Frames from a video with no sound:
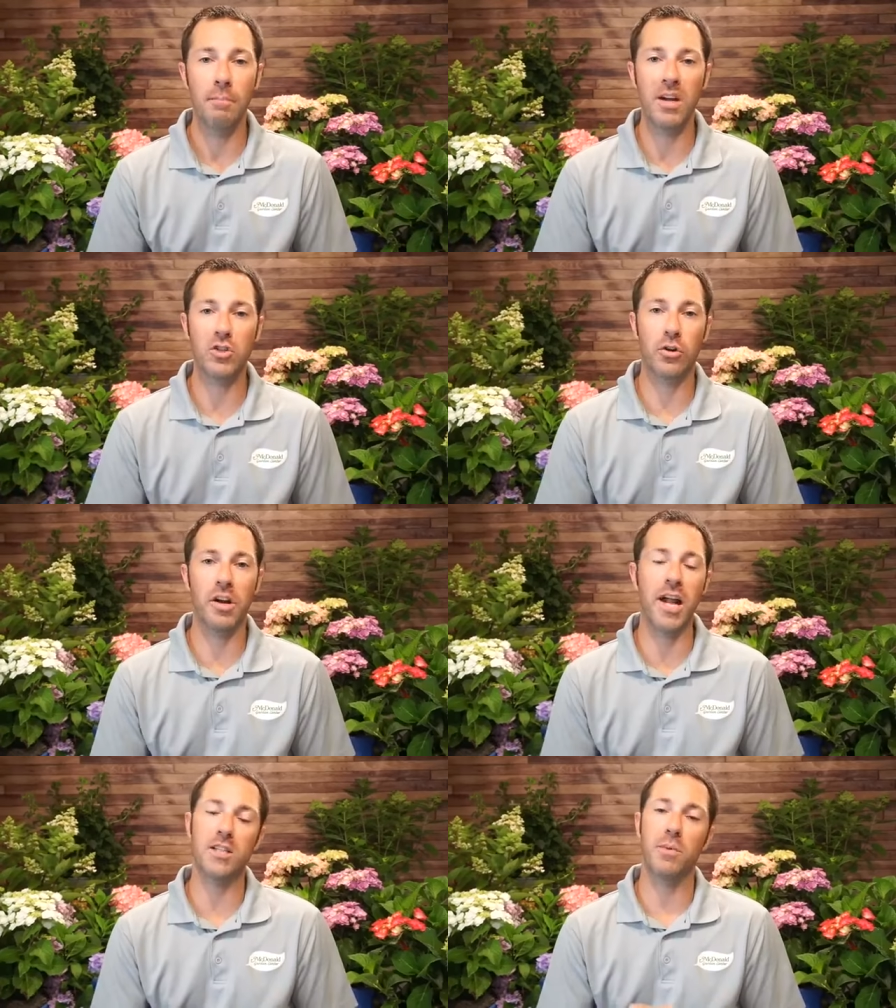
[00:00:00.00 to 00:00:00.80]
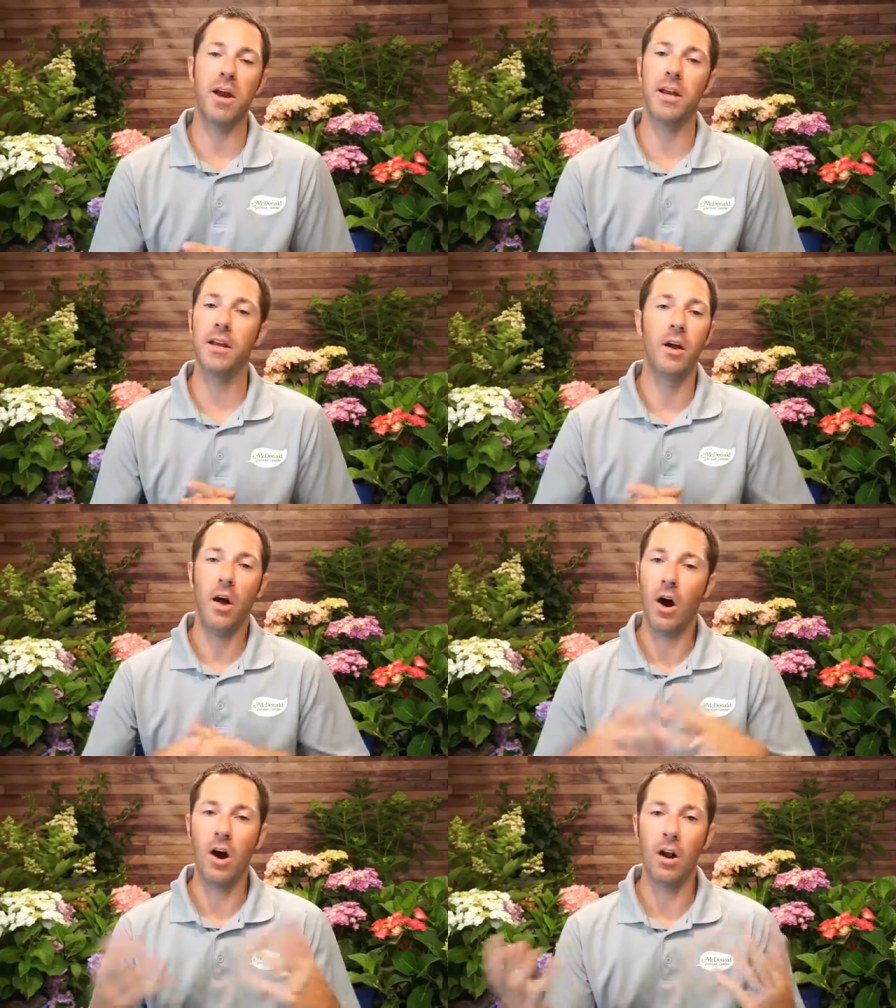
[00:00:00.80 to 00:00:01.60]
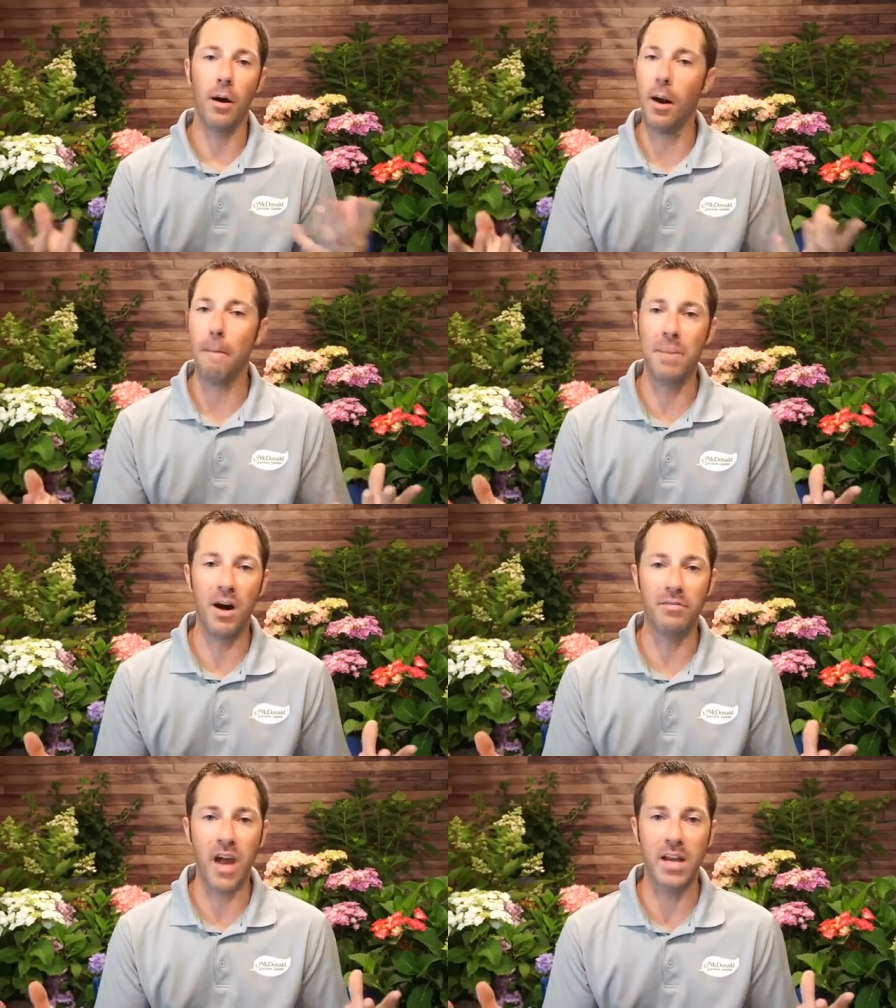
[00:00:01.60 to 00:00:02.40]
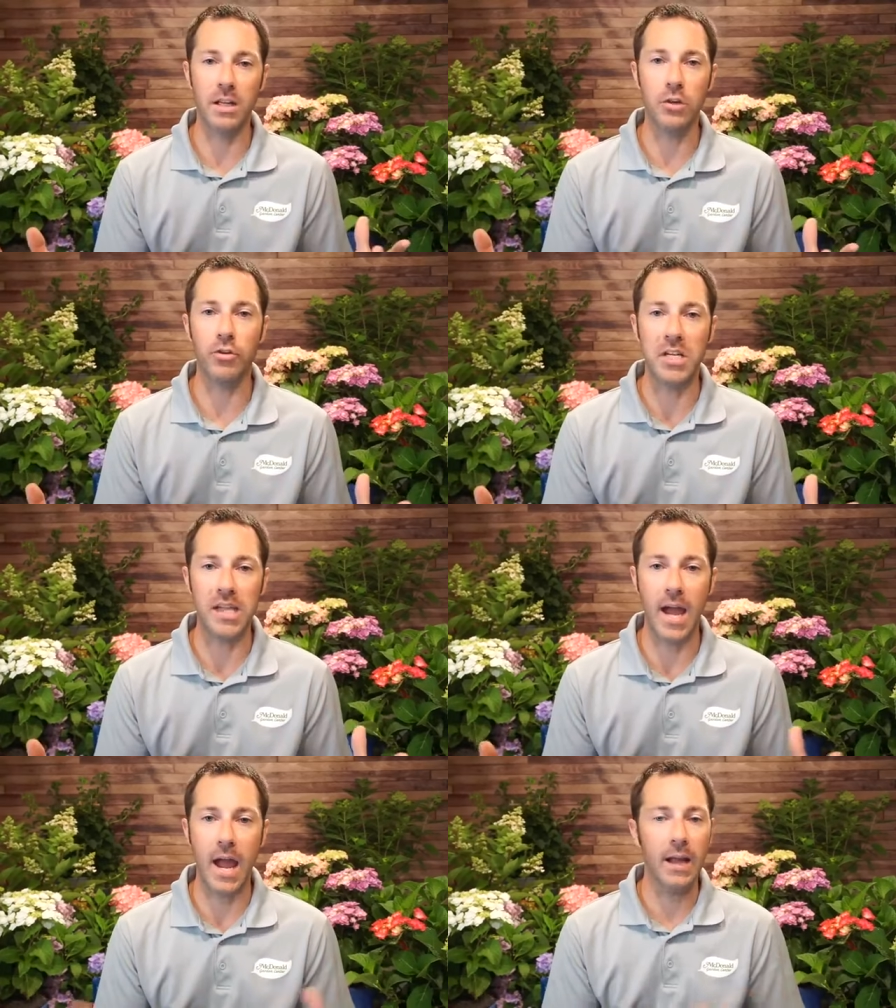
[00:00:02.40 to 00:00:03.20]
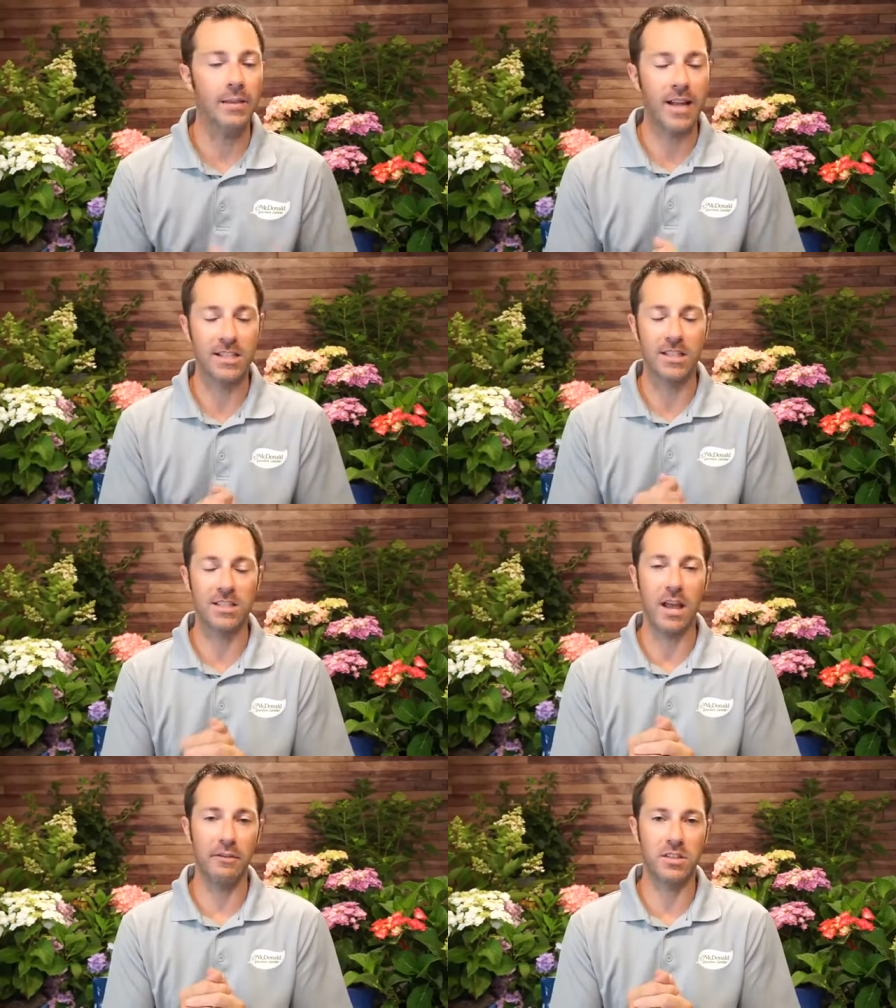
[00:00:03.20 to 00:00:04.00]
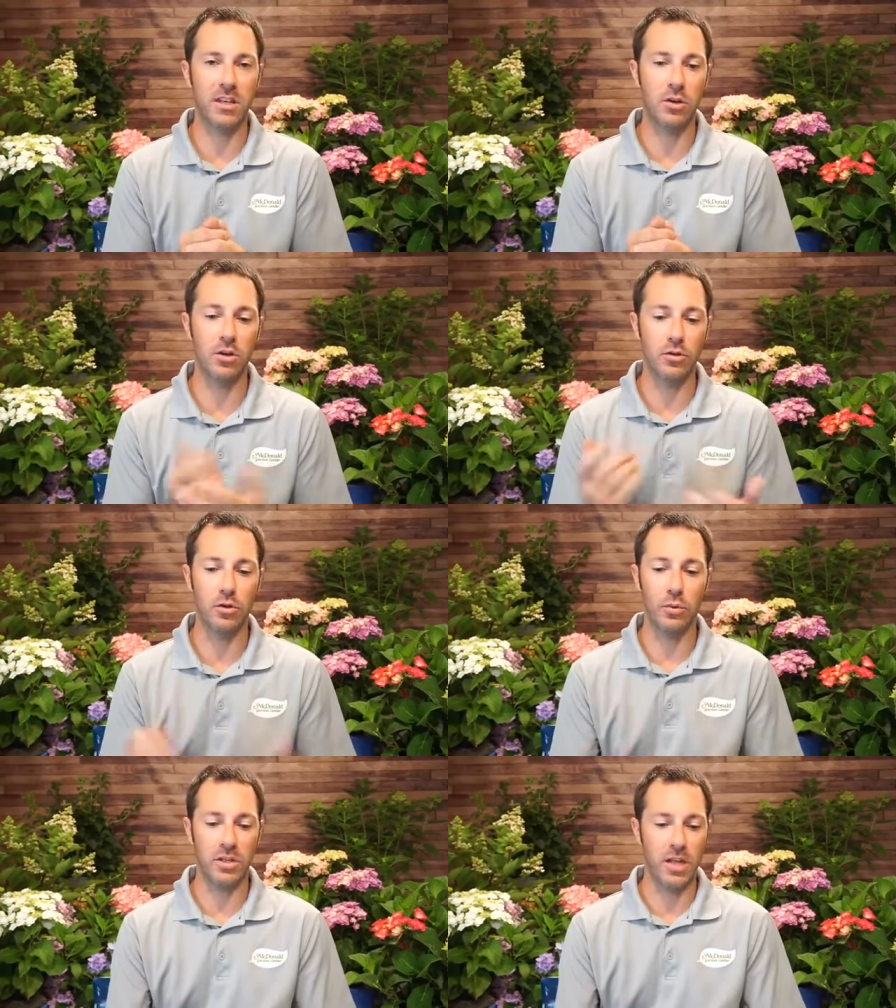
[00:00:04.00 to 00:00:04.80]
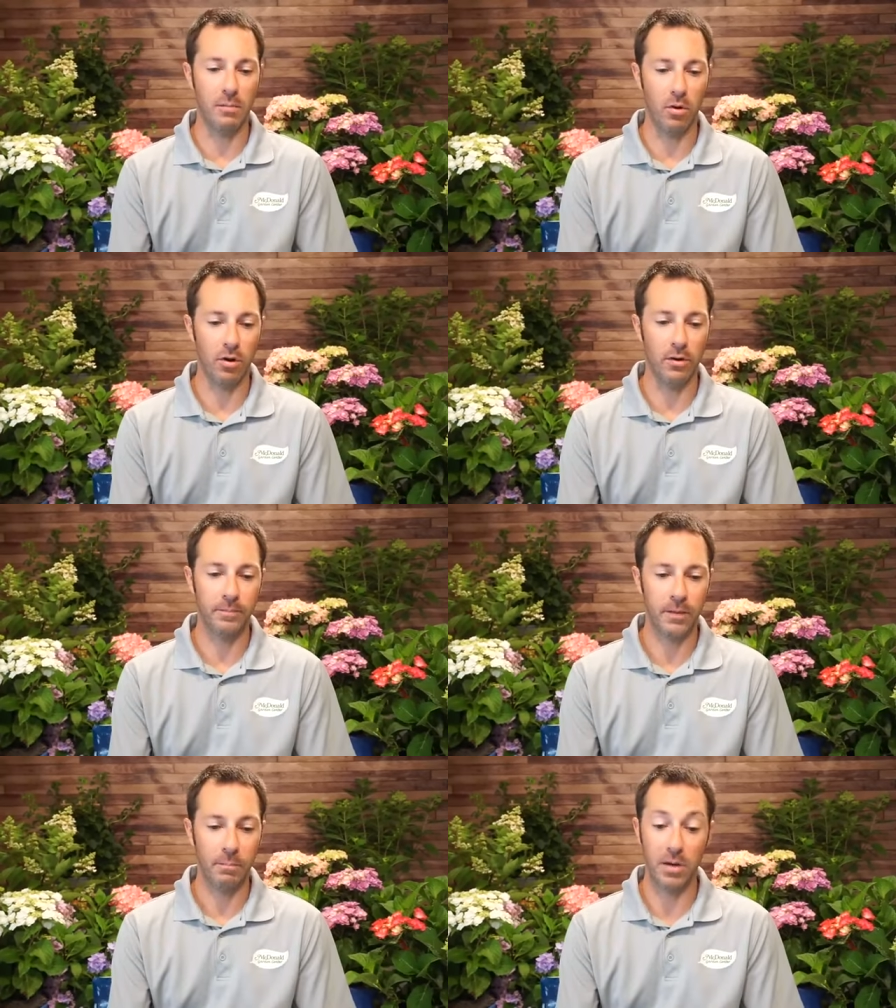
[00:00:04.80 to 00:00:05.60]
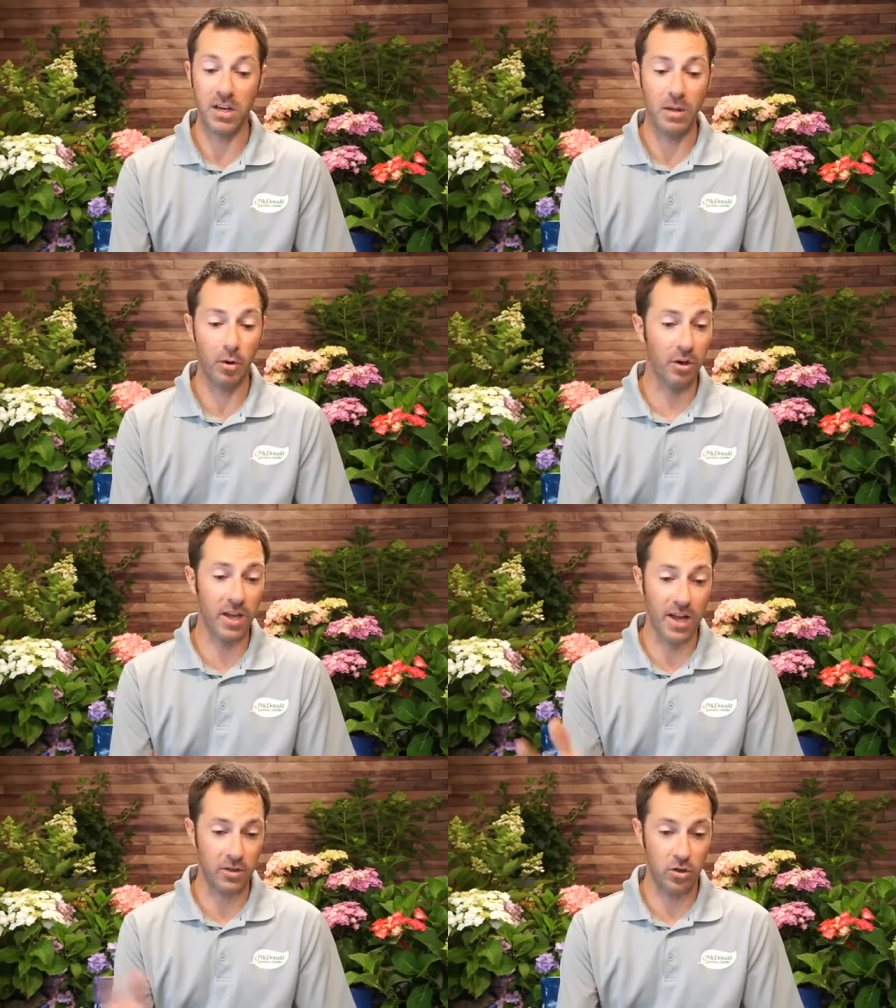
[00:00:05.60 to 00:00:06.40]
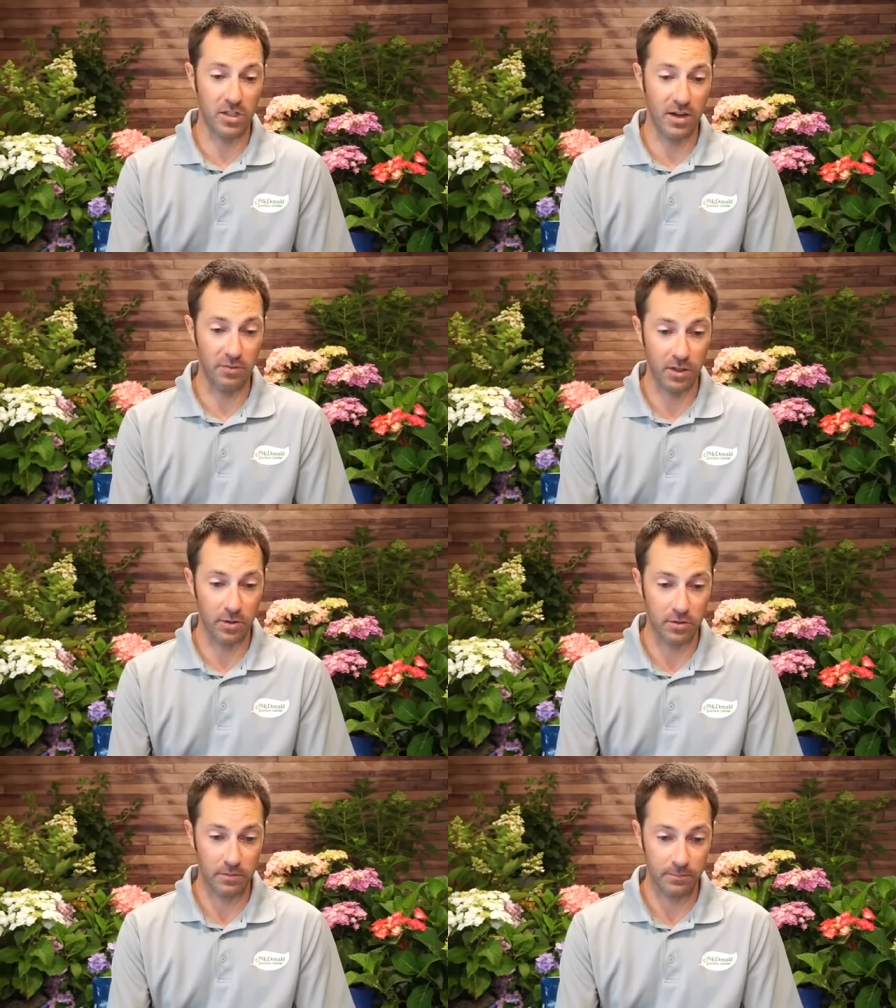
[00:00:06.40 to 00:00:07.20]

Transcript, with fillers: Make sure you're not spraying it on an above 90 degree day. That's the safest thing you can do with neem oil. But neem oil, yes, you can definitely use.